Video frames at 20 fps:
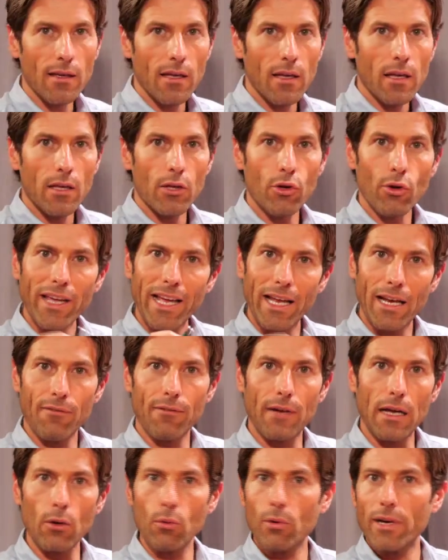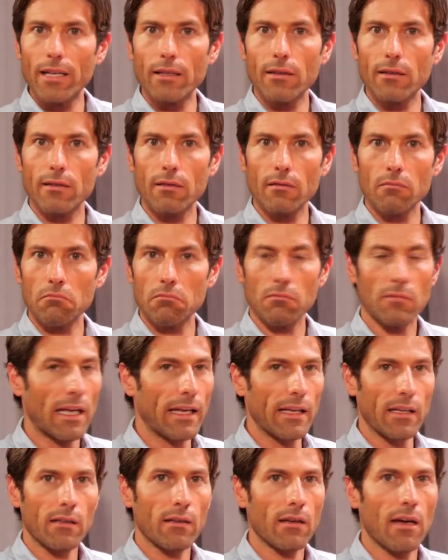you can evaluate, like
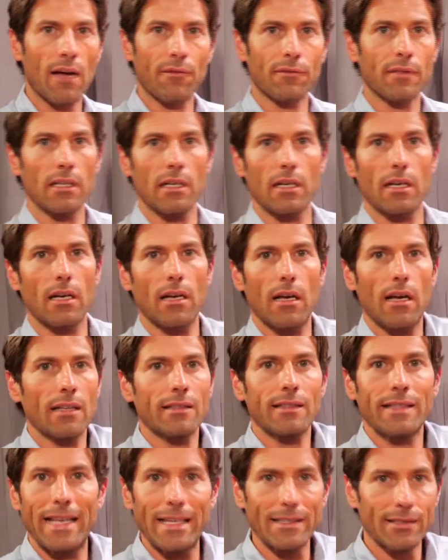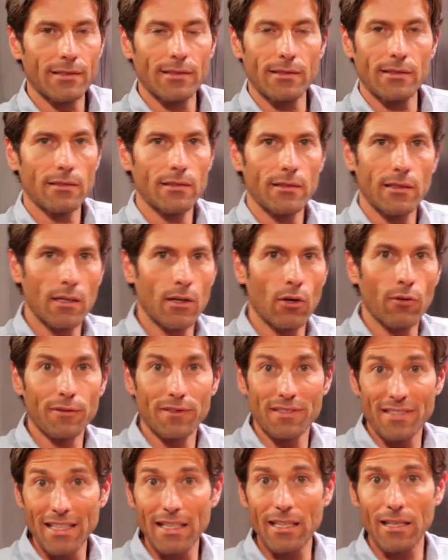after a test of
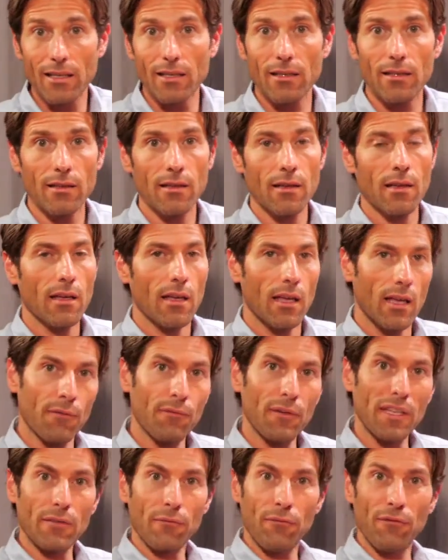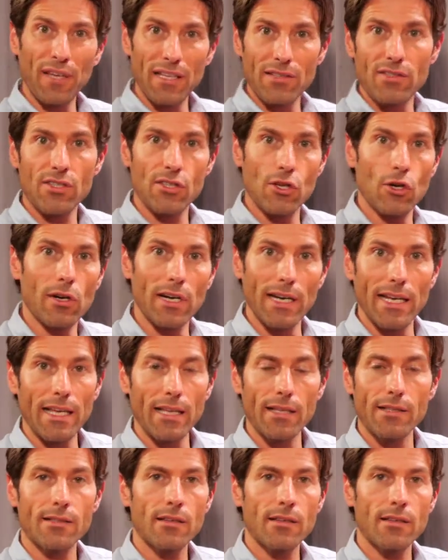seeing if it fits your needs,